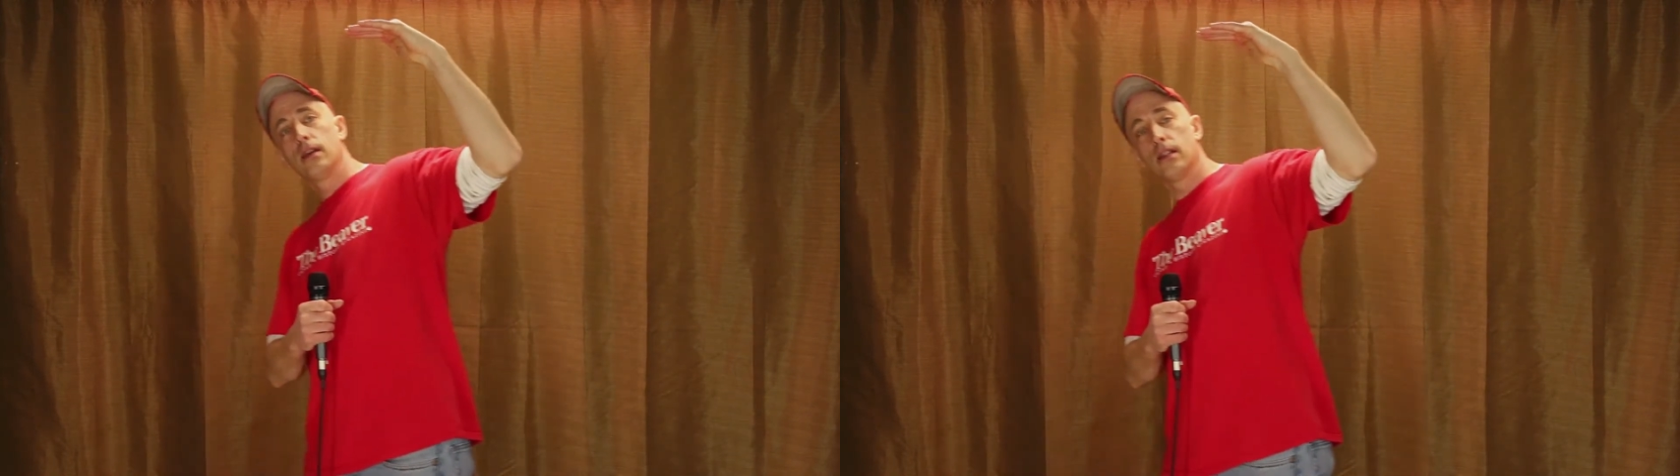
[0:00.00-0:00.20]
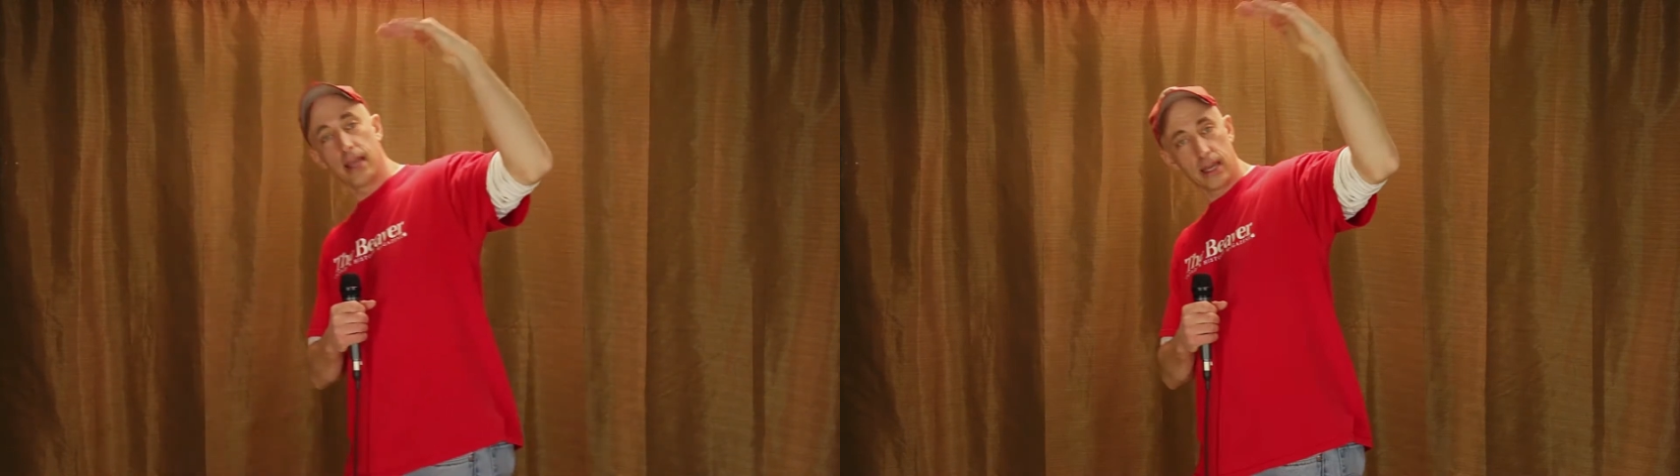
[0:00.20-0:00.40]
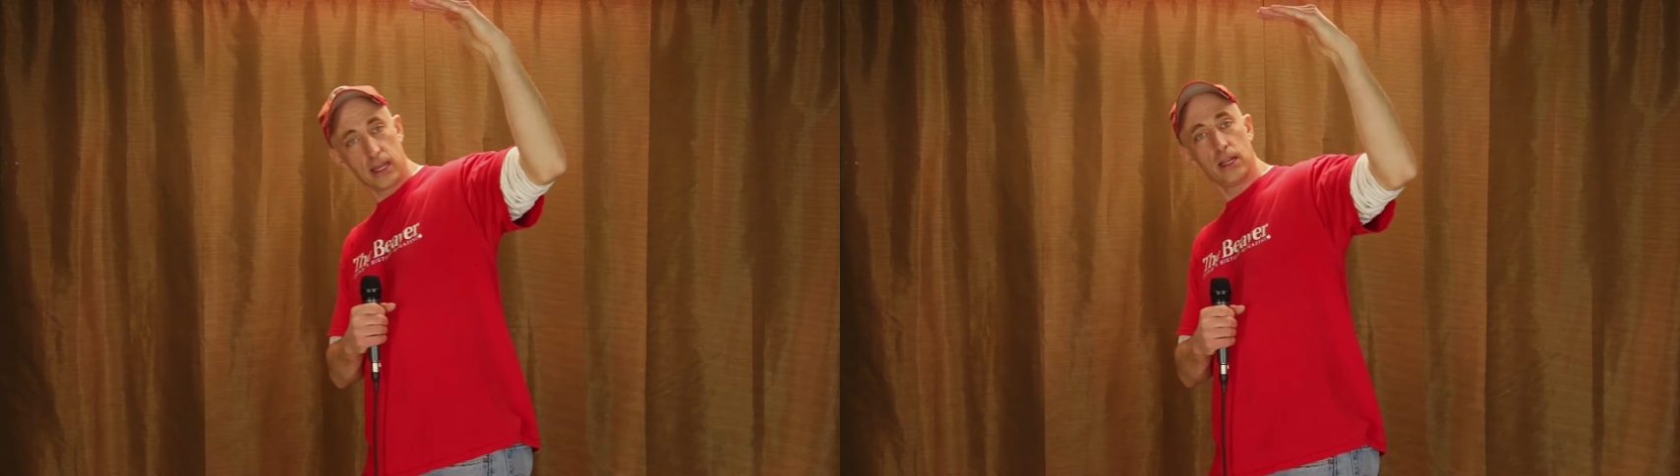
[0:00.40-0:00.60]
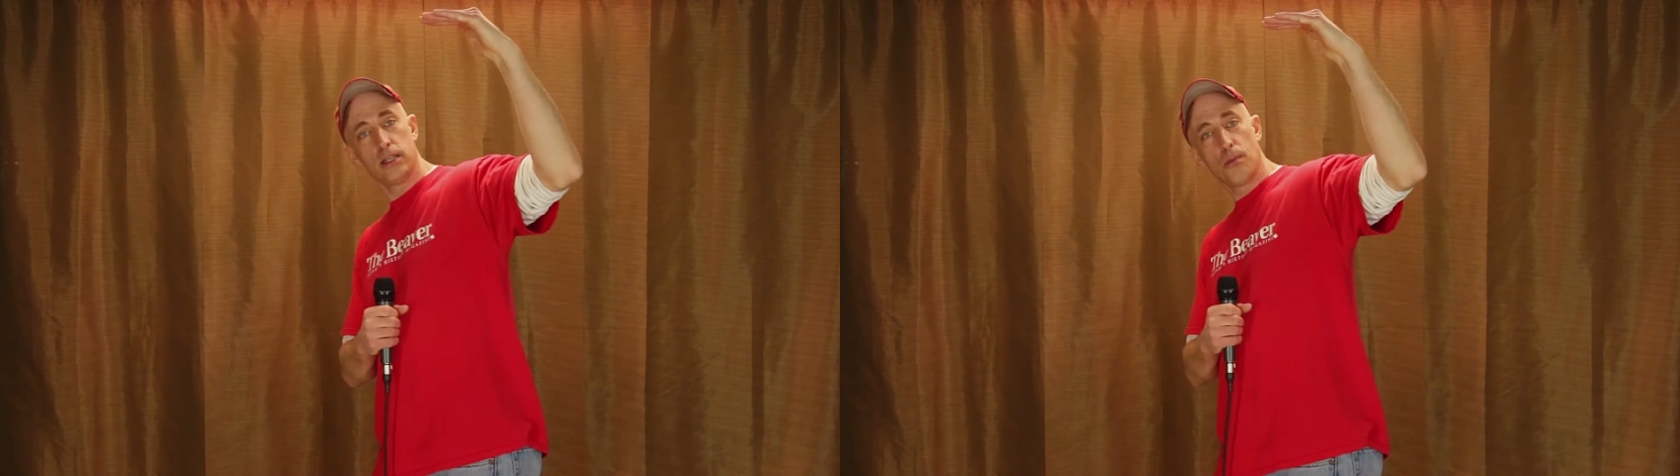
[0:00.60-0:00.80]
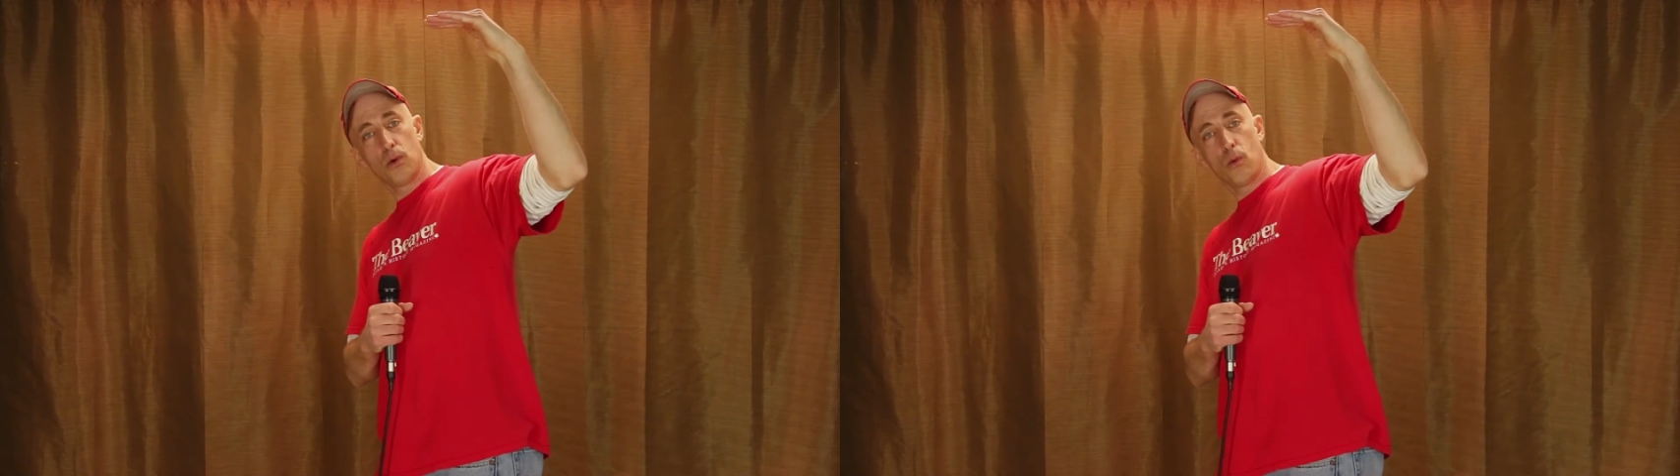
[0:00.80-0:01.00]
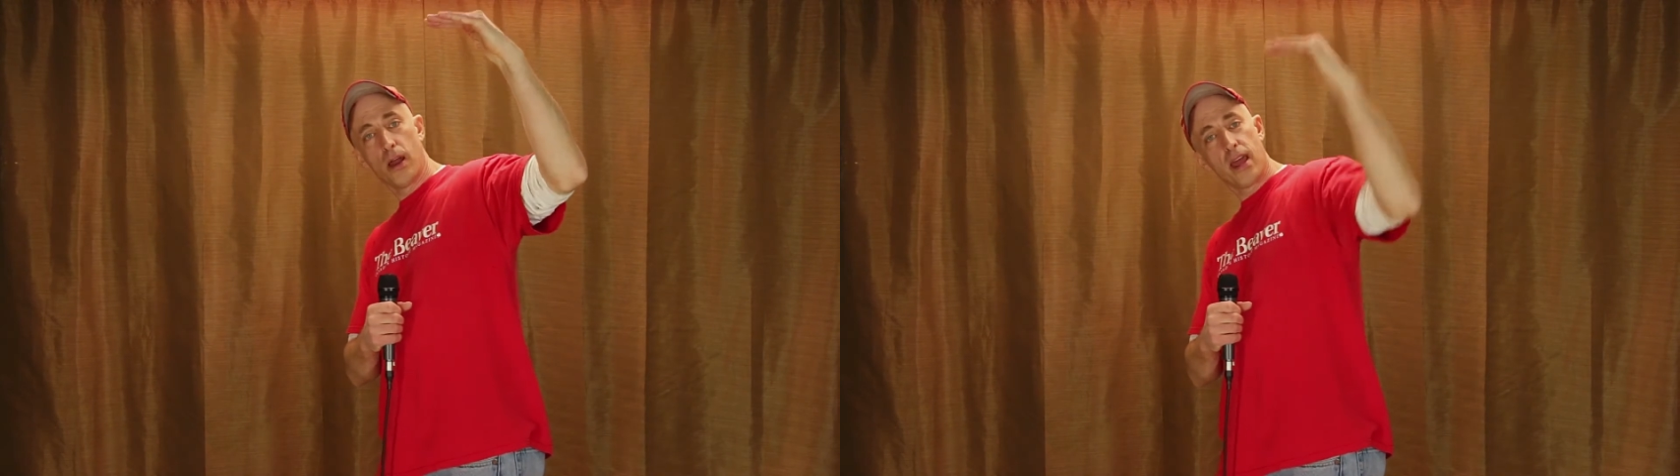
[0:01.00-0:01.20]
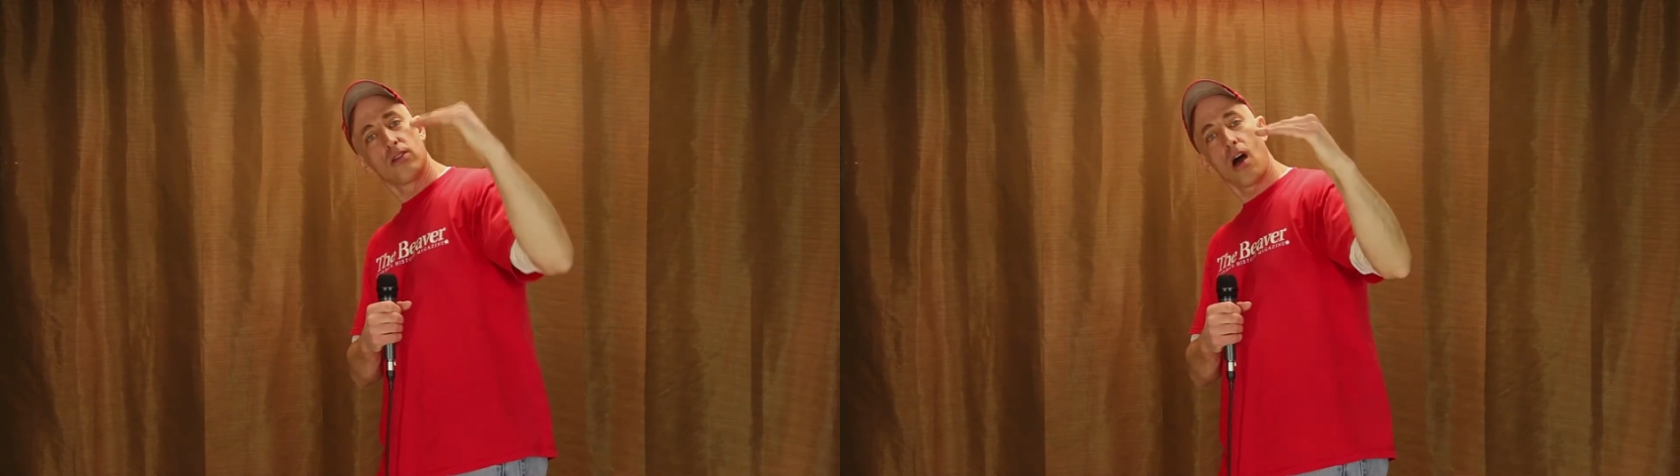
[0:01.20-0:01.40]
Lincoln is number one and